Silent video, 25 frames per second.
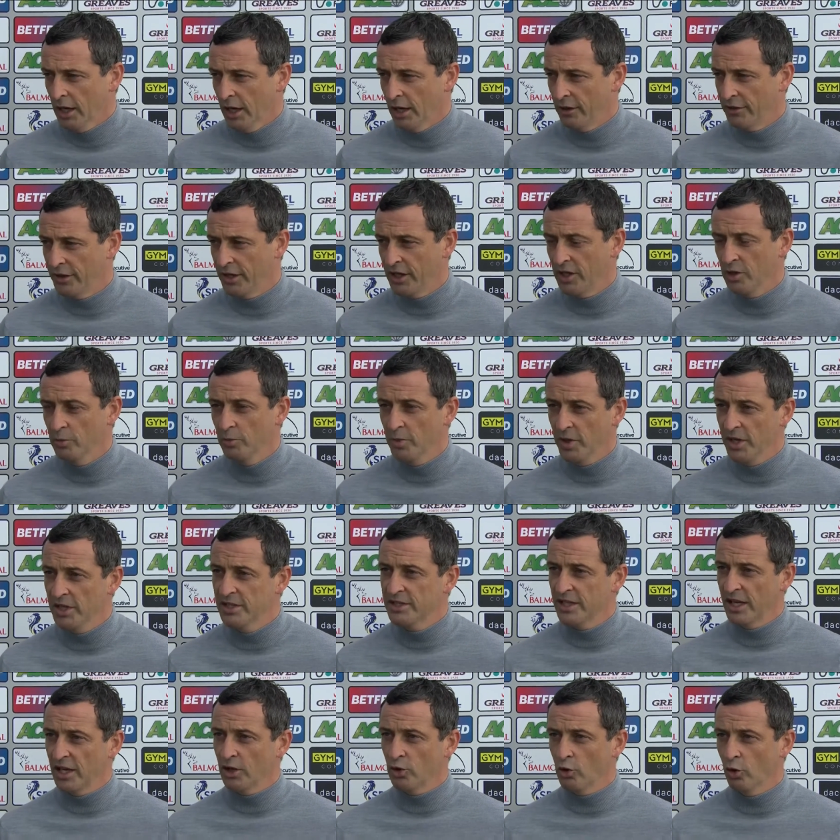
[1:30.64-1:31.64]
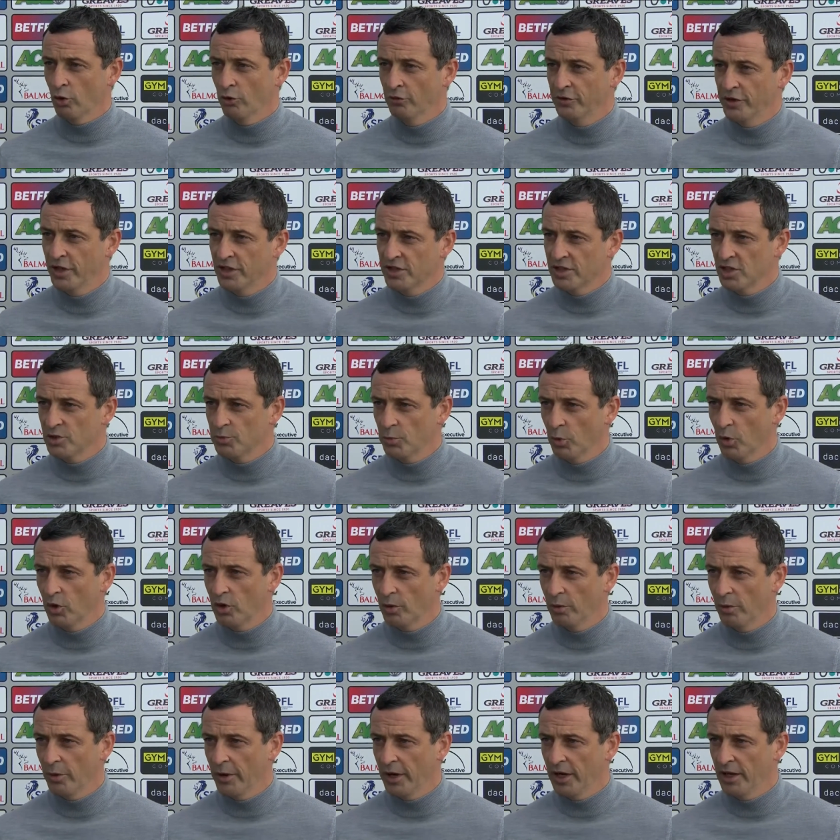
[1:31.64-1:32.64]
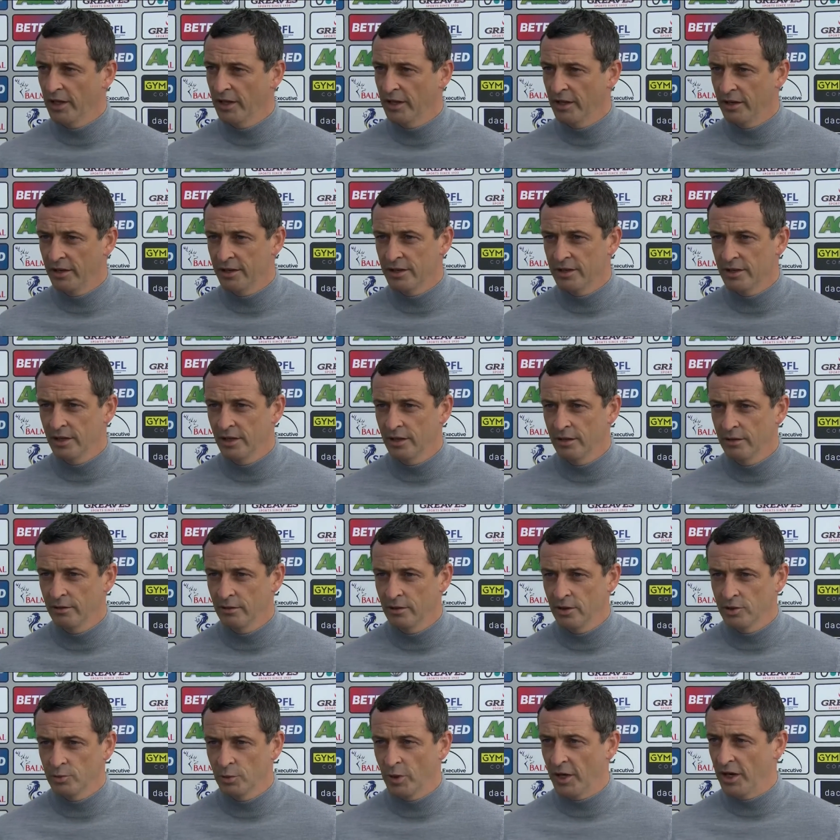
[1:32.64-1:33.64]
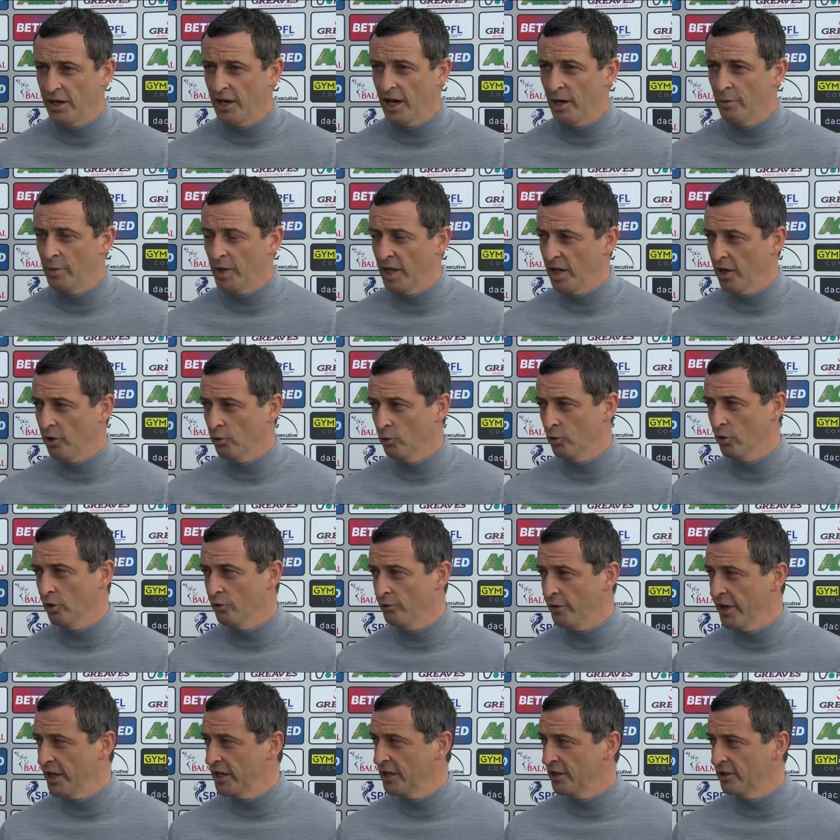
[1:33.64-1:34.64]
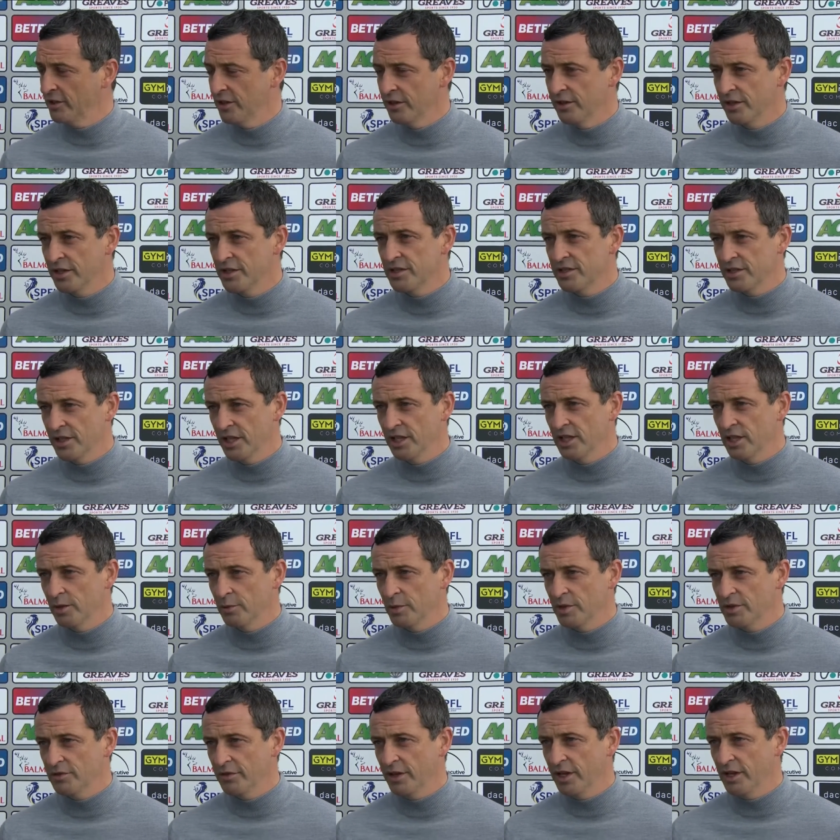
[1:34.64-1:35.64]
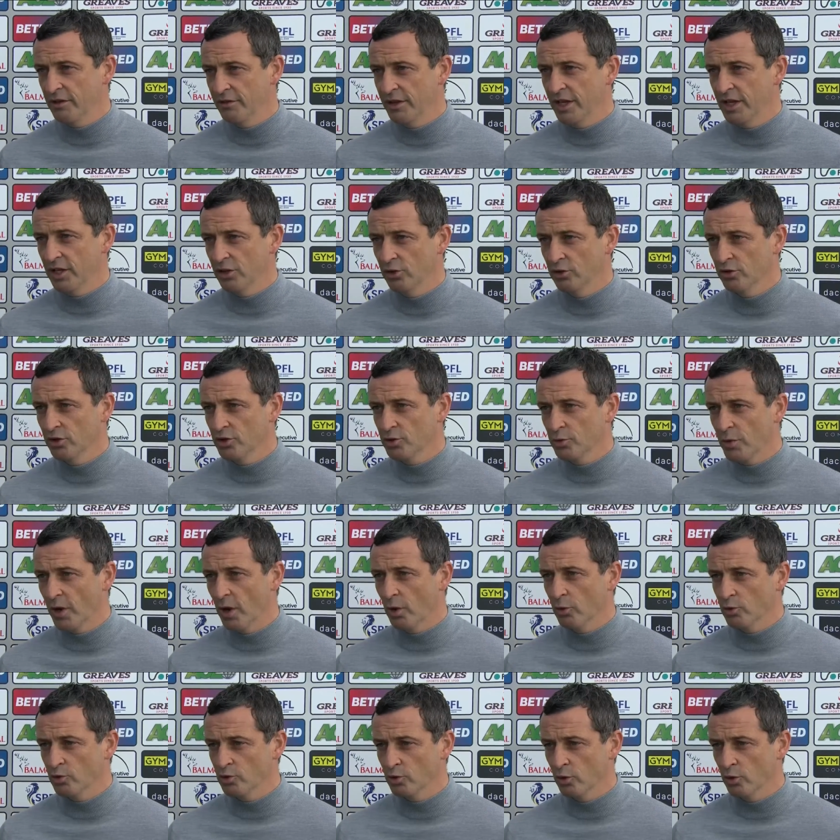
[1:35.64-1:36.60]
I think it breeds that confidence I spoke about earlier, this winning habit, and I know the record in this stadium is very, very good as well.